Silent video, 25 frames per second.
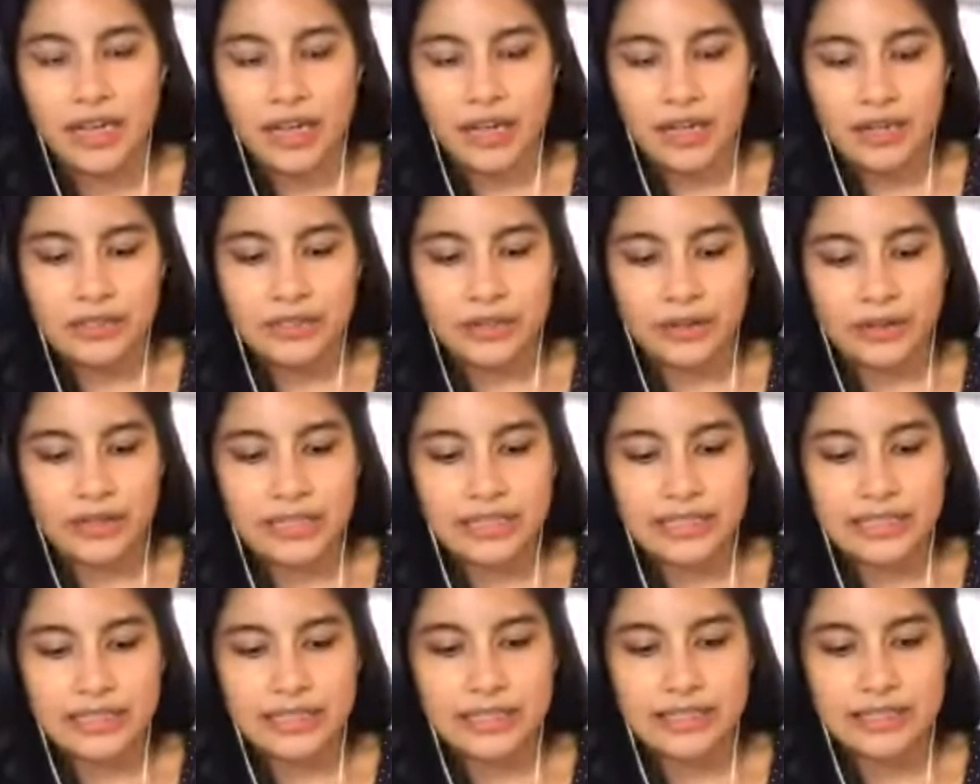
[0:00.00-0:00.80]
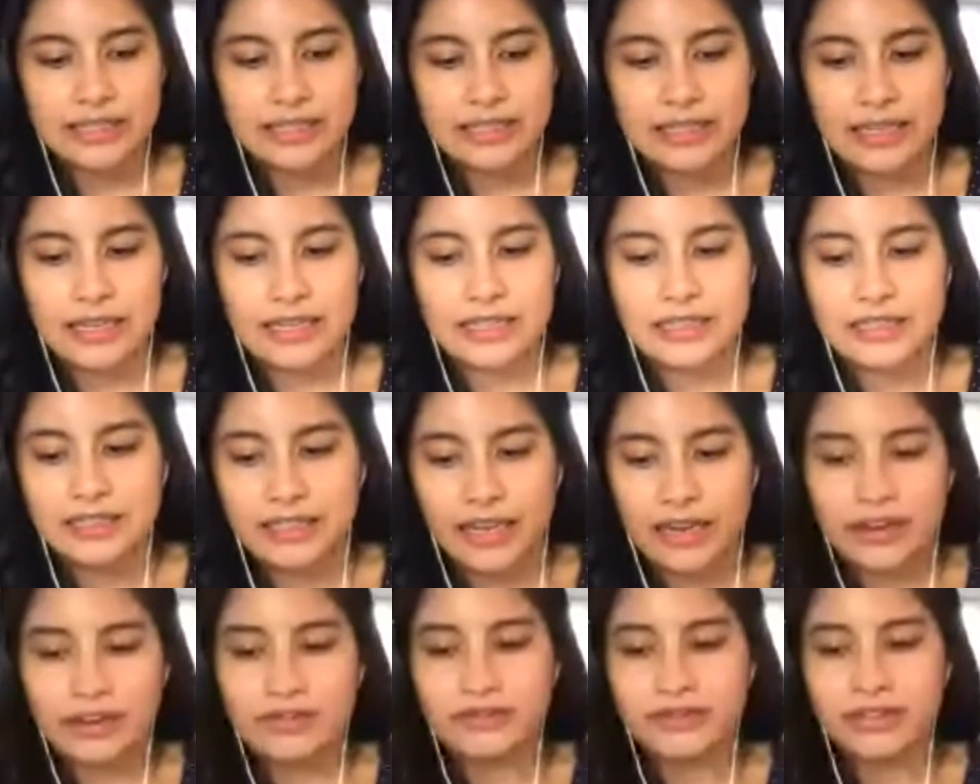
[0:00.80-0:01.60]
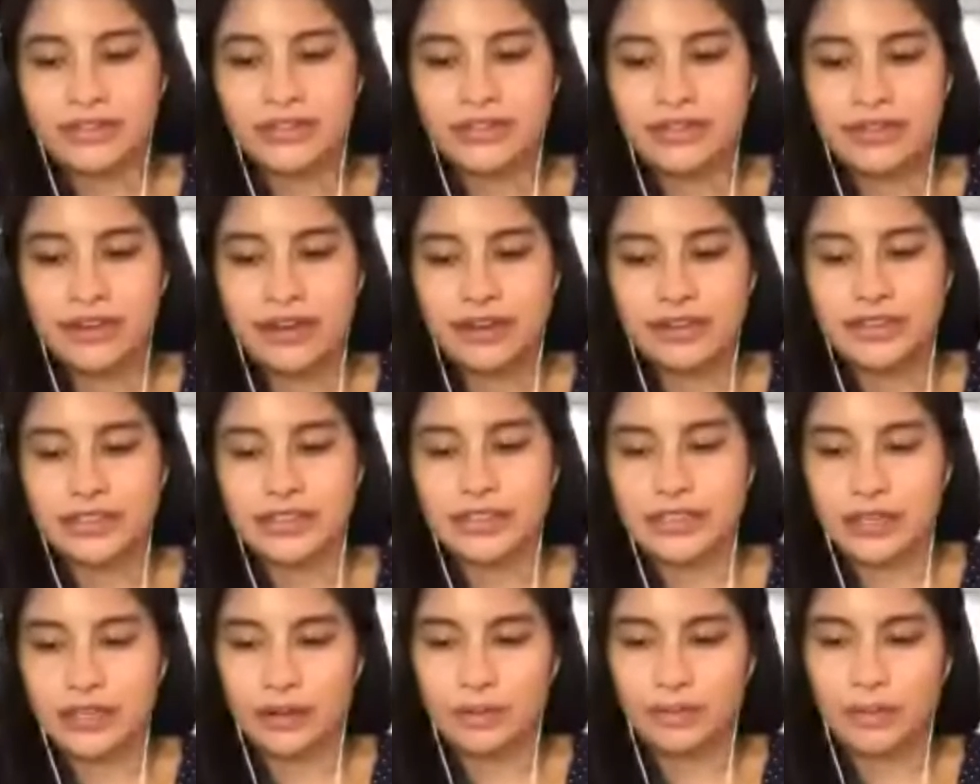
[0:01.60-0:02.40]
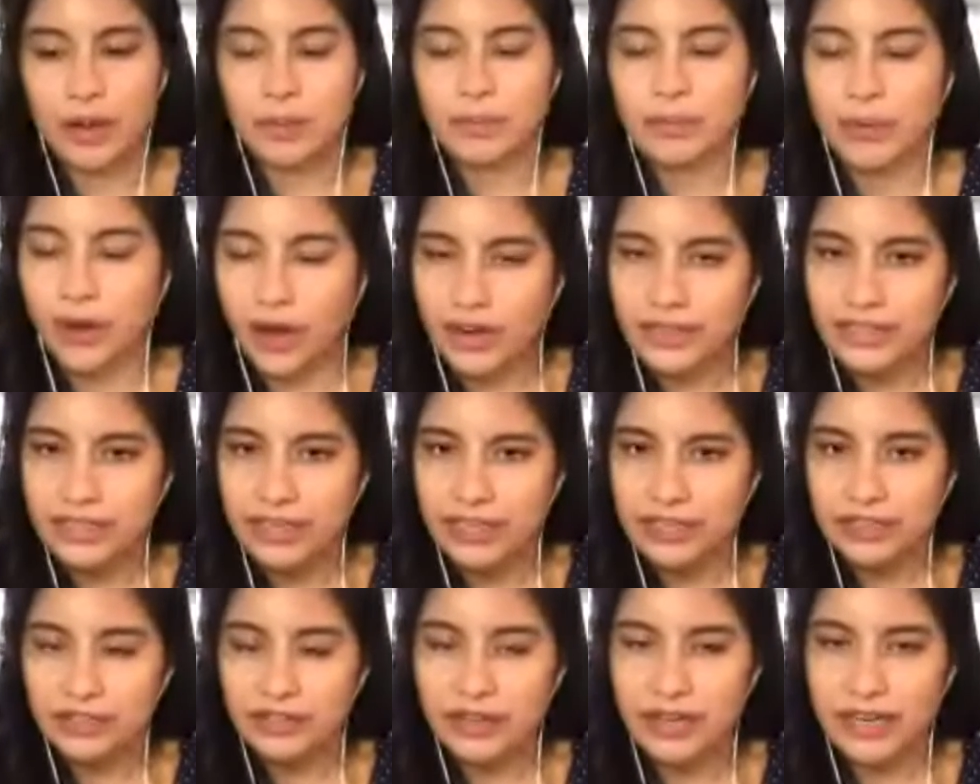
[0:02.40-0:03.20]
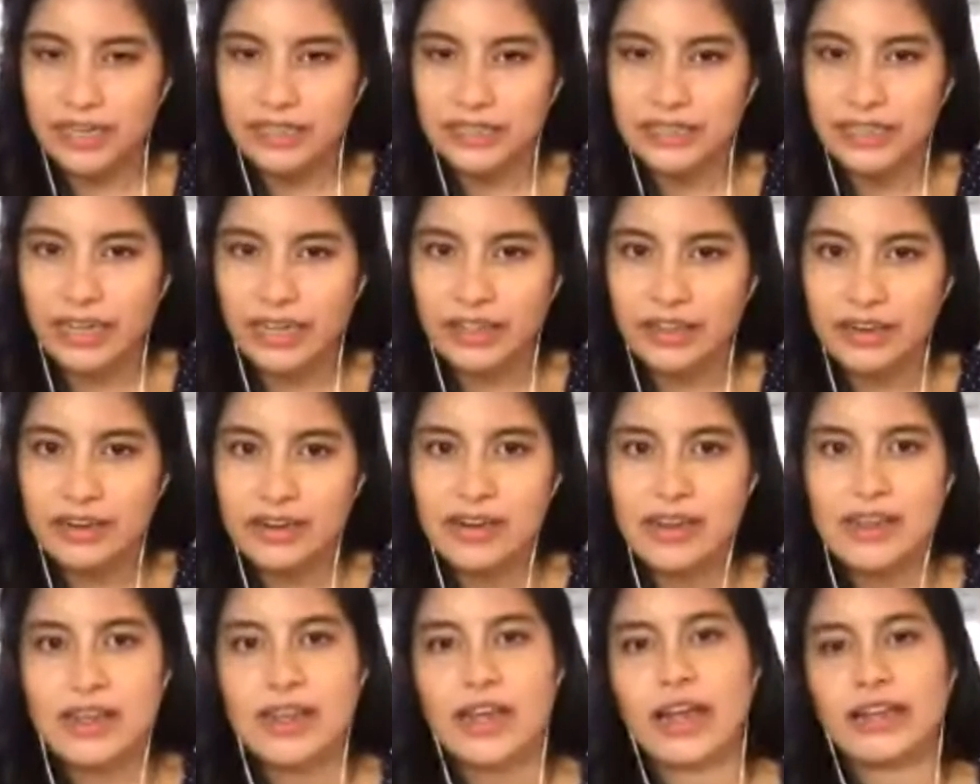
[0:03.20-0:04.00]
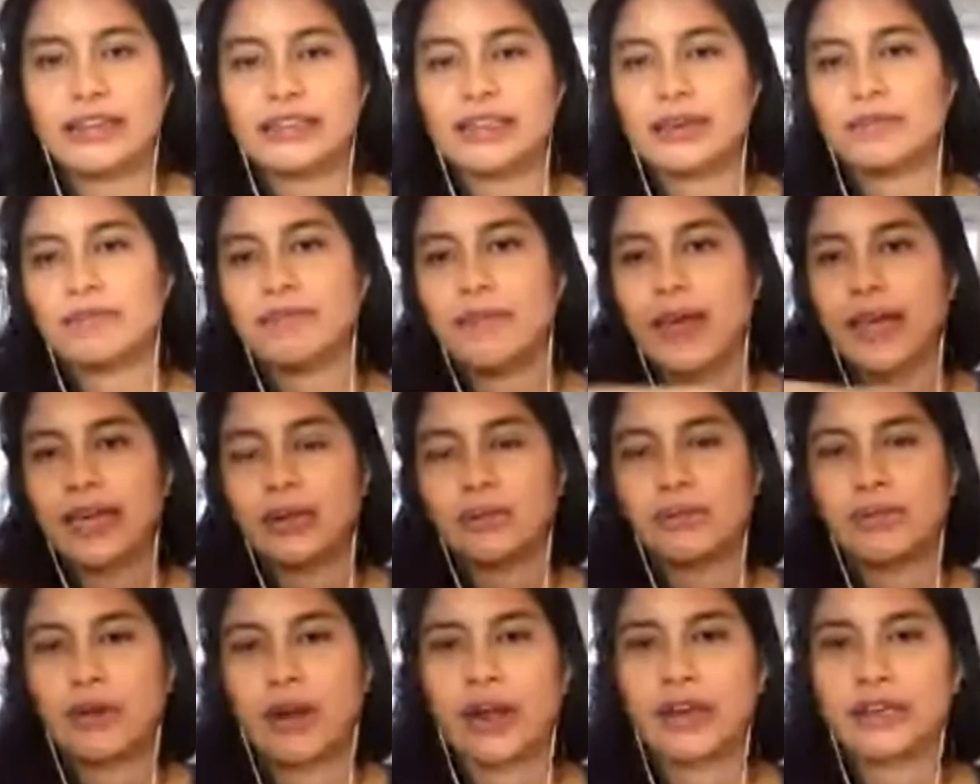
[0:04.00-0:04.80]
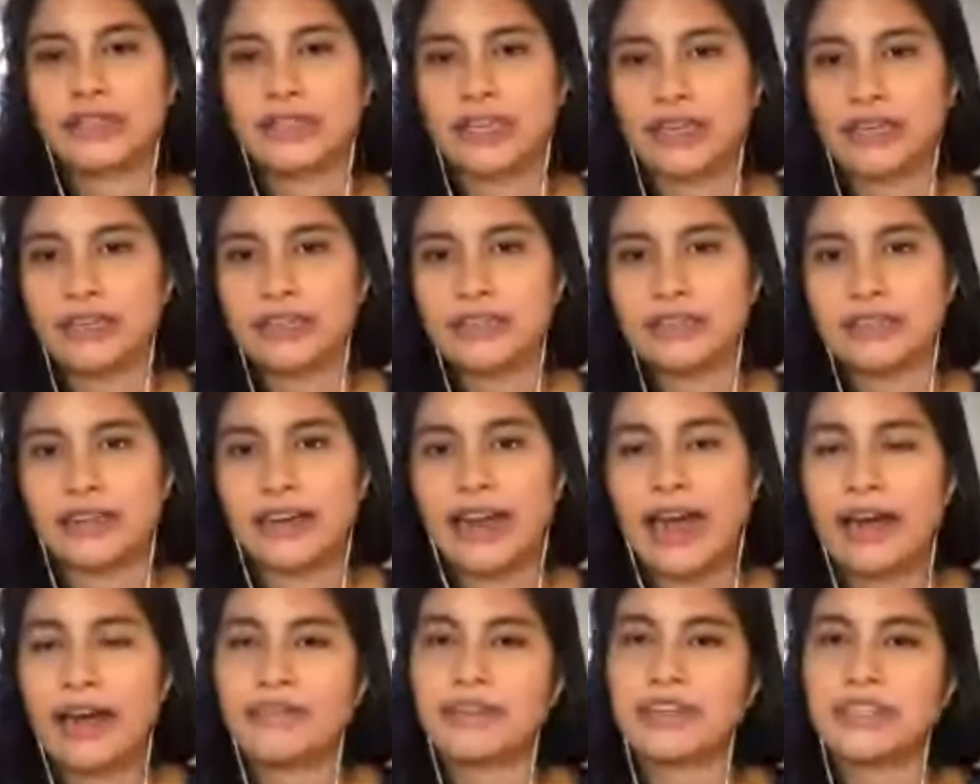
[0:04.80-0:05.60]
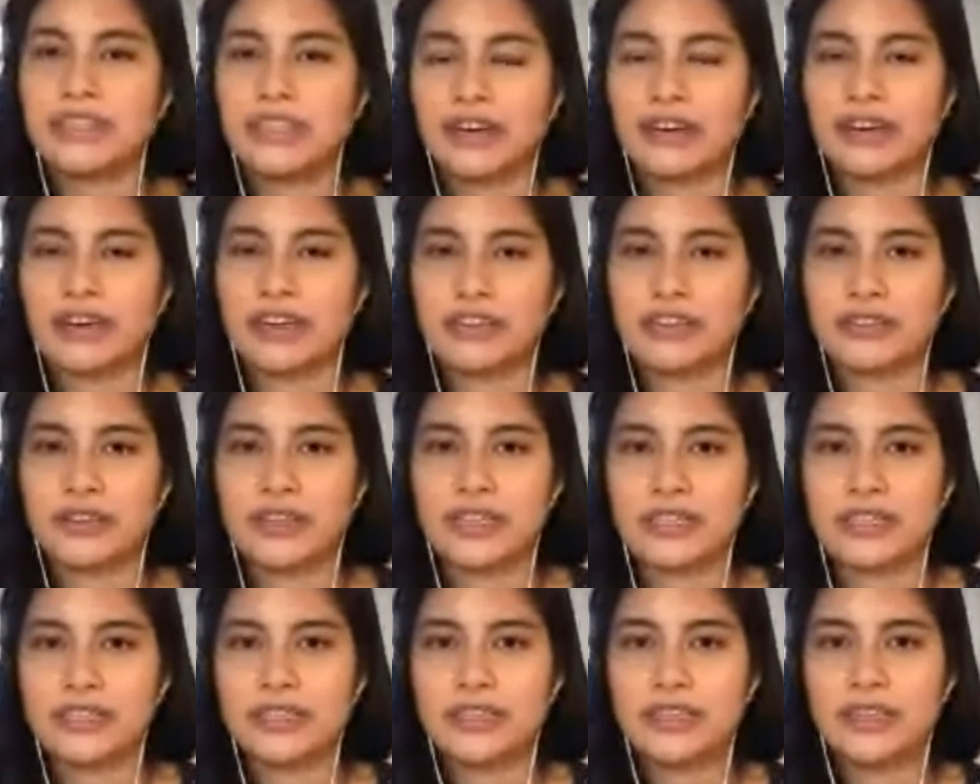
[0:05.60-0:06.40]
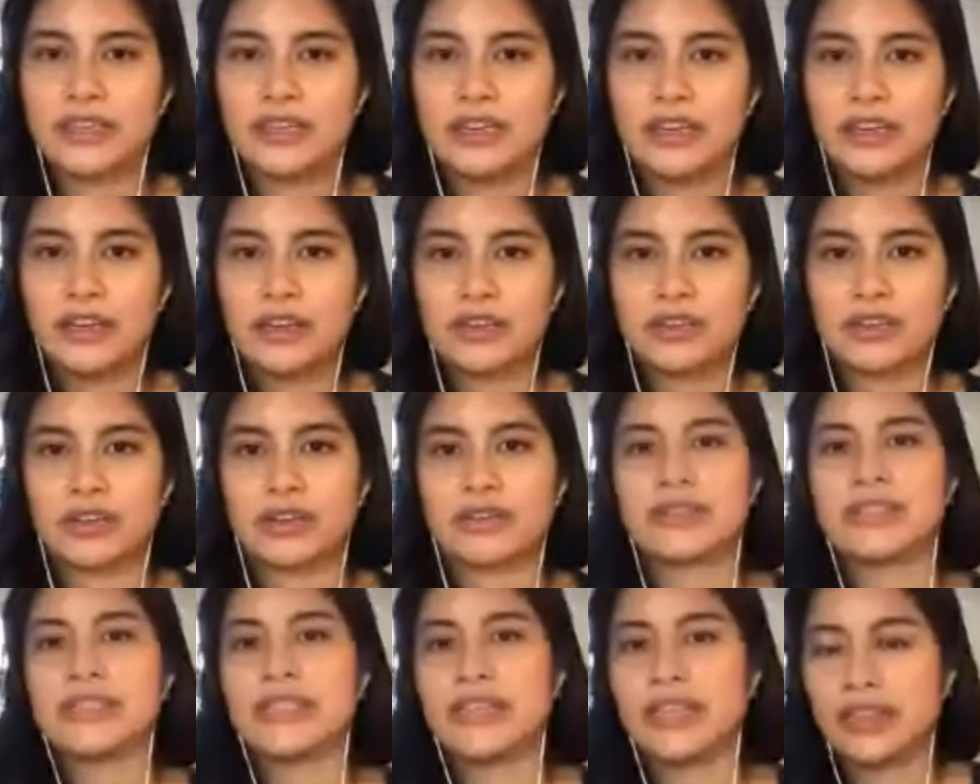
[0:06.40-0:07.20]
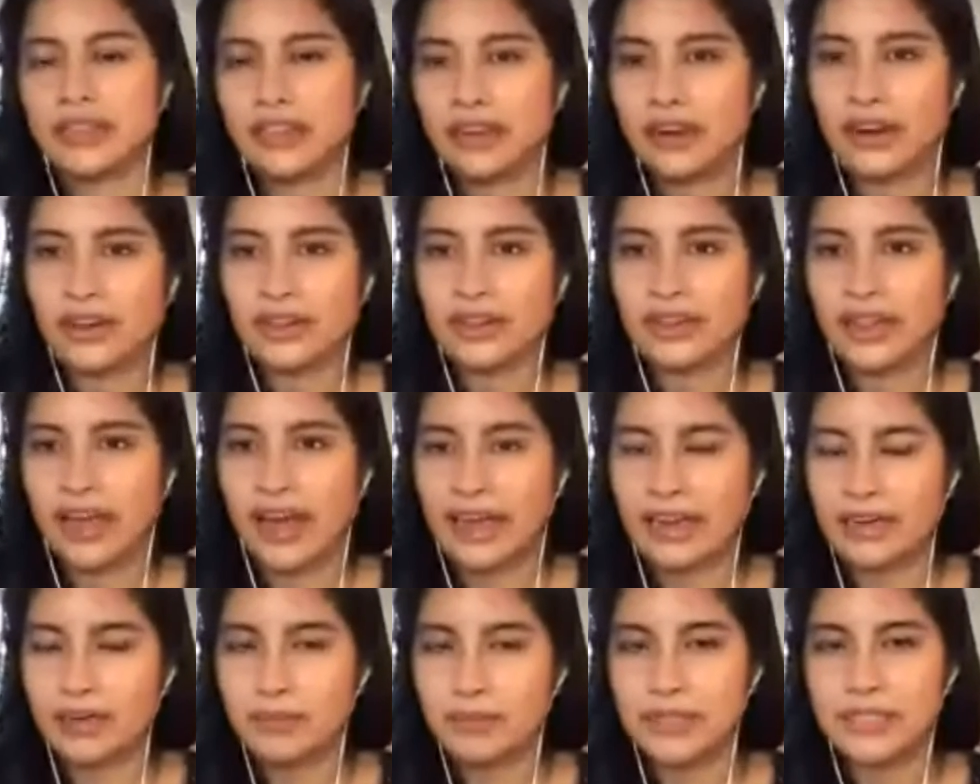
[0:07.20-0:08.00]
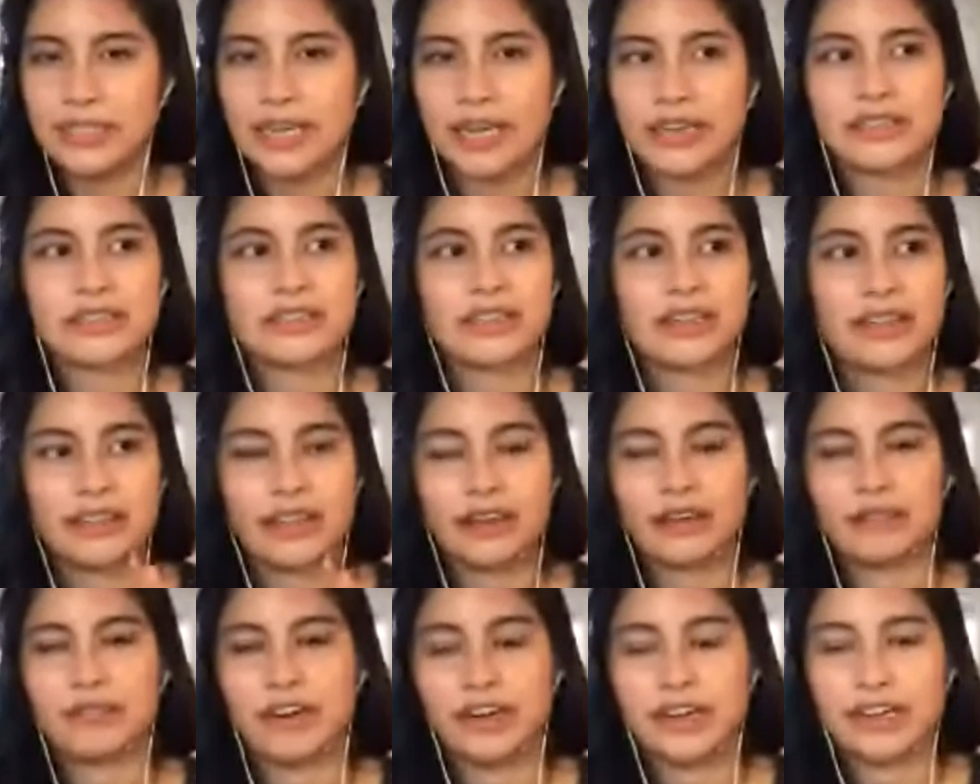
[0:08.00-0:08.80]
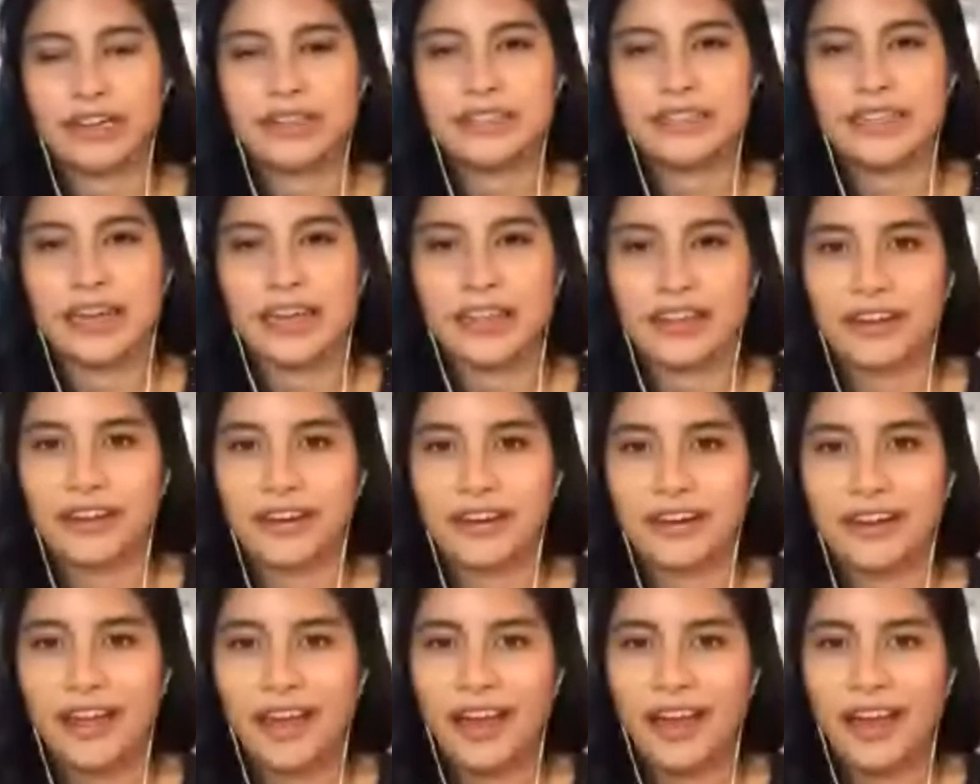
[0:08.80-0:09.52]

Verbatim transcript: So this is instead of just a, a project creating together, it's like many projects that have a shared interest, sort of seeing their aligned potential and then working together.